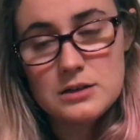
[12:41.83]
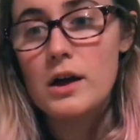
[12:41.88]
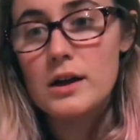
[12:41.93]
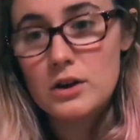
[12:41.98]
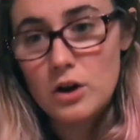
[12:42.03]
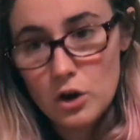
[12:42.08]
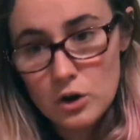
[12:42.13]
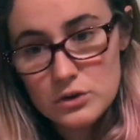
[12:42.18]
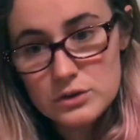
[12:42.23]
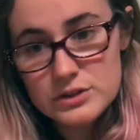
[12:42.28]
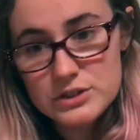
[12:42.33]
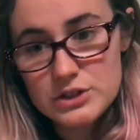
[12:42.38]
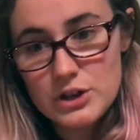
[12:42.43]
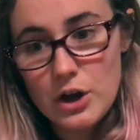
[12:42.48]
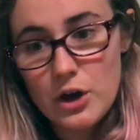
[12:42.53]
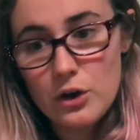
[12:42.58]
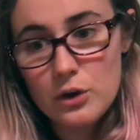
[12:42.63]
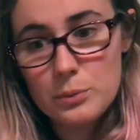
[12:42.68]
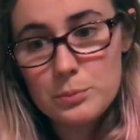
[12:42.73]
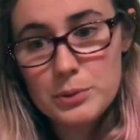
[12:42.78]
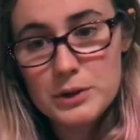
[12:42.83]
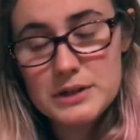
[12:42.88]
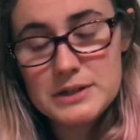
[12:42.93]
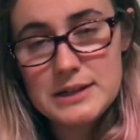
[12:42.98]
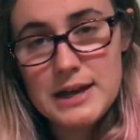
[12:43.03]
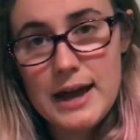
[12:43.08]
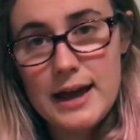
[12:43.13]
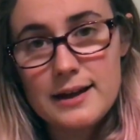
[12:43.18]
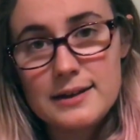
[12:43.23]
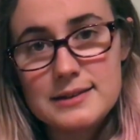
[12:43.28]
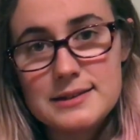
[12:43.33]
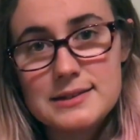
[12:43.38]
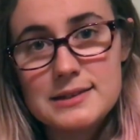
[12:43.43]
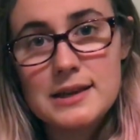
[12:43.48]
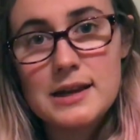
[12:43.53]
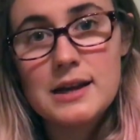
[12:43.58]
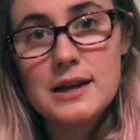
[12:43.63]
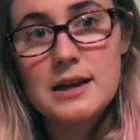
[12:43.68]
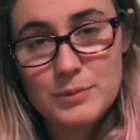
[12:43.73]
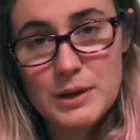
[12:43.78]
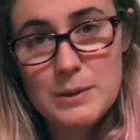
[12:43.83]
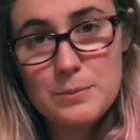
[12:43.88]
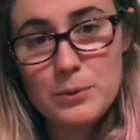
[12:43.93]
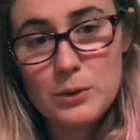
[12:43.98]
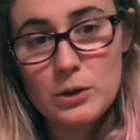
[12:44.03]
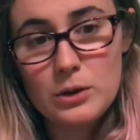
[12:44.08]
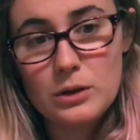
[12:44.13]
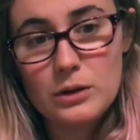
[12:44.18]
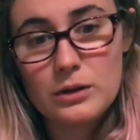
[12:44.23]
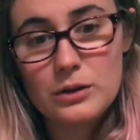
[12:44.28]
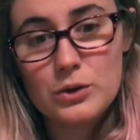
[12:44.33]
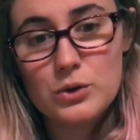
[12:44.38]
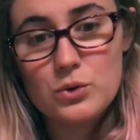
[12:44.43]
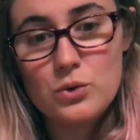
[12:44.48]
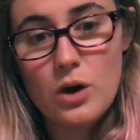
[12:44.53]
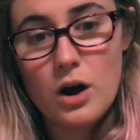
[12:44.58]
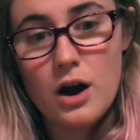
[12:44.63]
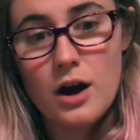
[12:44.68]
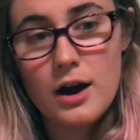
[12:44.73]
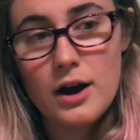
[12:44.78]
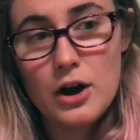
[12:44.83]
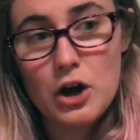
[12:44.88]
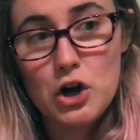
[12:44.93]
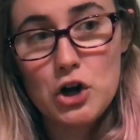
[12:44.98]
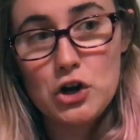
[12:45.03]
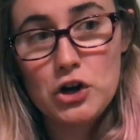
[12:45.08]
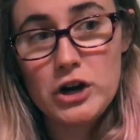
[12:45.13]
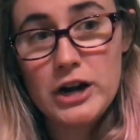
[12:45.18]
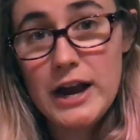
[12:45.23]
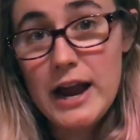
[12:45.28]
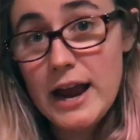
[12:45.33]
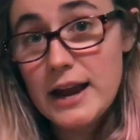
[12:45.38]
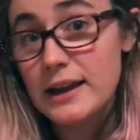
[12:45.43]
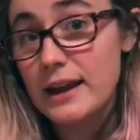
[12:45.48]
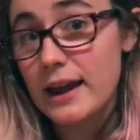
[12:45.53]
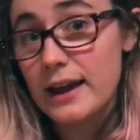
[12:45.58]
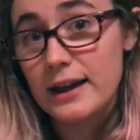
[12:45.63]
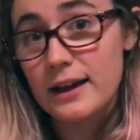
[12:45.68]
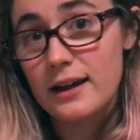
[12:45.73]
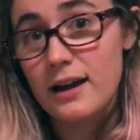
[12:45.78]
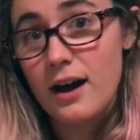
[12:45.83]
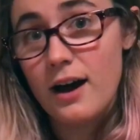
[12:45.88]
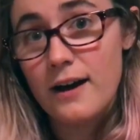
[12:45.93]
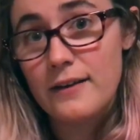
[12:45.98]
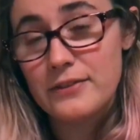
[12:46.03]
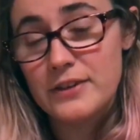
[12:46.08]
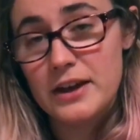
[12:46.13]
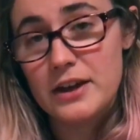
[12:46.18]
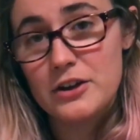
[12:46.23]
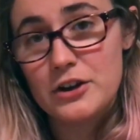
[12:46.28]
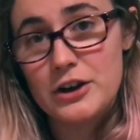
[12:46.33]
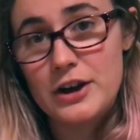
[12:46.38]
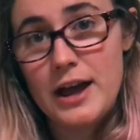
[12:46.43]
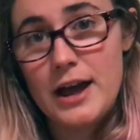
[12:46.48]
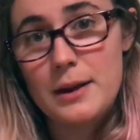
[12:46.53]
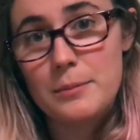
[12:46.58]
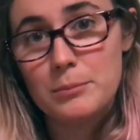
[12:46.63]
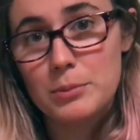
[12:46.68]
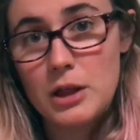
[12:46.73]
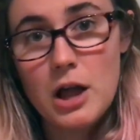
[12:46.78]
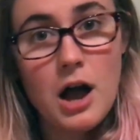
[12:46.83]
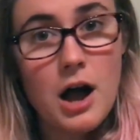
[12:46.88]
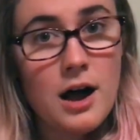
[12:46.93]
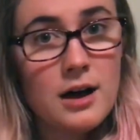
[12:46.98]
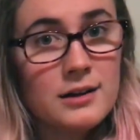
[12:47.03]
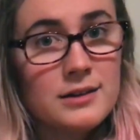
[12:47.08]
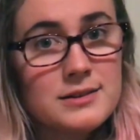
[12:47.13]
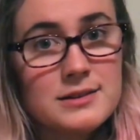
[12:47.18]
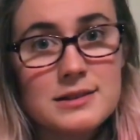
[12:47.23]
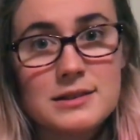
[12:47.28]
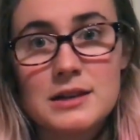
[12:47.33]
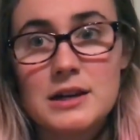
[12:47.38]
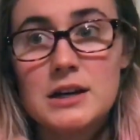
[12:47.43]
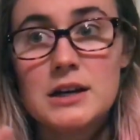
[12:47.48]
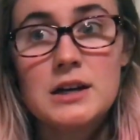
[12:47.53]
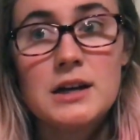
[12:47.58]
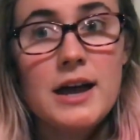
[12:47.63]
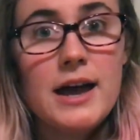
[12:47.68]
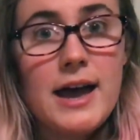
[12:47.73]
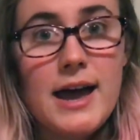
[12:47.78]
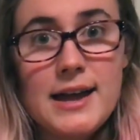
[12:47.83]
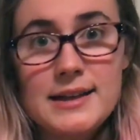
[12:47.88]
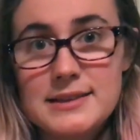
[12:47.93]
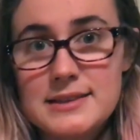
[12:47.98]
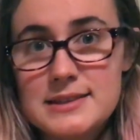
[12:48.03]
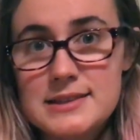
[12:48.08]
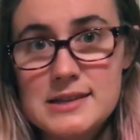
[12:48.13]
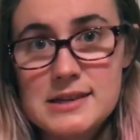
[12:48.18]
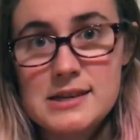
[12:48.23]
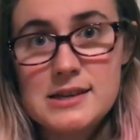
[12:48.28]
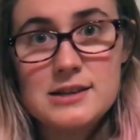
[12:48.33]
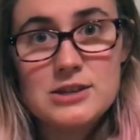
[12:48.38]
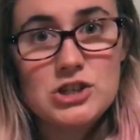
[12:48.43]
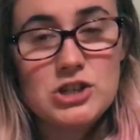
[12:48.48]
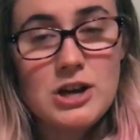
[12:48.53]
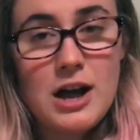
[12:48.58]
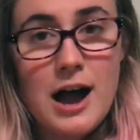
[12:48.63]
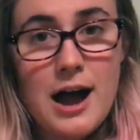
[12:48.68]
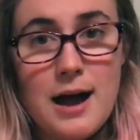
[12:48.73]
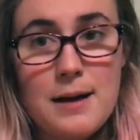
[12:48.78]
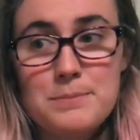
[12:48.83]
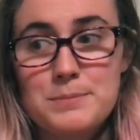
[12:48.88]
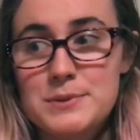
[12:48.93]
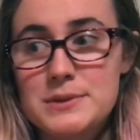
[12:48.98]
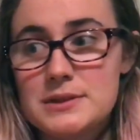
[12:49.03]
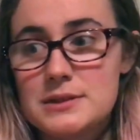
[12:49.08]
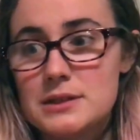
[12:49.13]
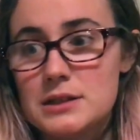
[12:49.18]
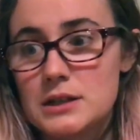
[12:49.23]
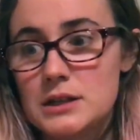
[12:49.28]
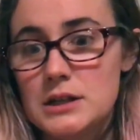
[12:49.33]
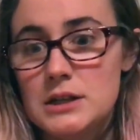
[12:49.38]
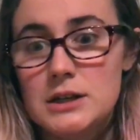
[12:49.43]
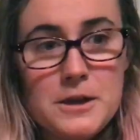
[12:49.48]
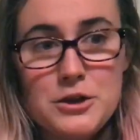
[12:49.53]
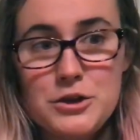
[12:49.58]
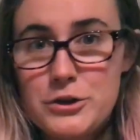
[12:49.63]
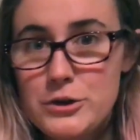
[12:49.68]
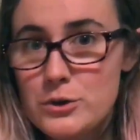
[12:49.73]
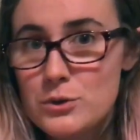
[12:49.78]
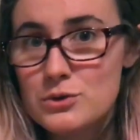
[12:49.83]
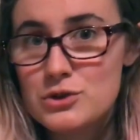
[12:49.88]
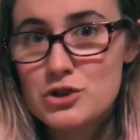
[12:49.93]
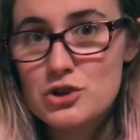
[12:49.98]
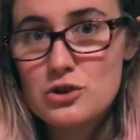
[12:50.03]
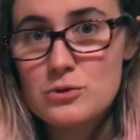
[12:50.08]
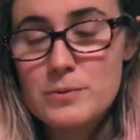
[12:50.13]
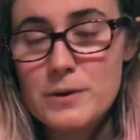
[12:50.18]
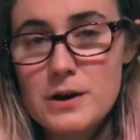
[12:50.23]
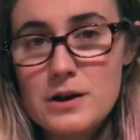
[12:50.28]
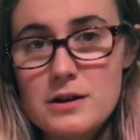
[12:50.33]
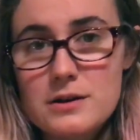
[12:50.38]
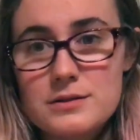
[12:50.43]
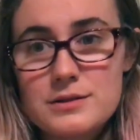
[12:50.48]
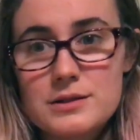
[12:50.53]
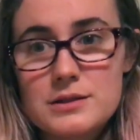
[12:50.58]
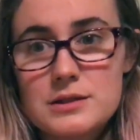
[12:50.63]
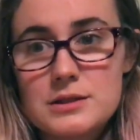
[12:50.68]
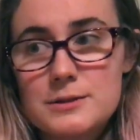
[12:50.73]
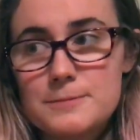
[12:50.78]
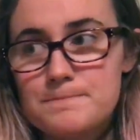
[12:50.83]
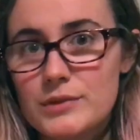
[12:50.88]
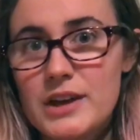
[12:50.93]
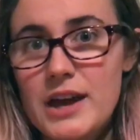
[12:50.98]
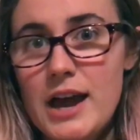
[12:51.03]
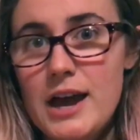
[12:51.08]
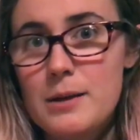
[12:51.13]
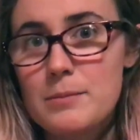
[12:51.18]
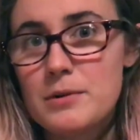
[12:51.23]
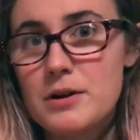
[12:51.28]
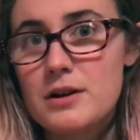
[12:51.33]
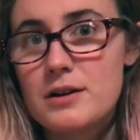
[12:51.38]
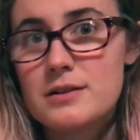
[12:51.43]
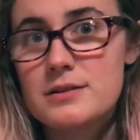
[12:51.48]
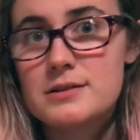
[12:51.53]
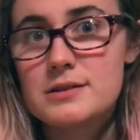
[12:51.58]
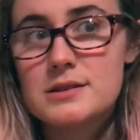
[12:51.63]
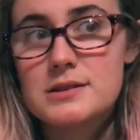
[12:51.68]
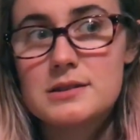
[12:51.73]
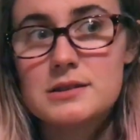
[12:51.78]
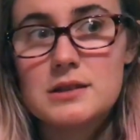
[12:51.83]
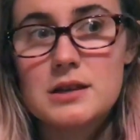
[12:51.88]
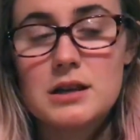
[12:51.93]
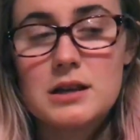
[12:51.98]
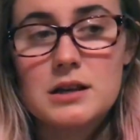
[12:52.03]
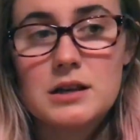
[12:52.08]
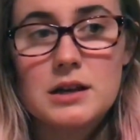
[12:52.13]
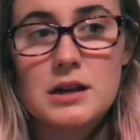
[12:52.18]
It also protects people who are creating on the internet, blogs, Etsy shops, YouTubers, gamers,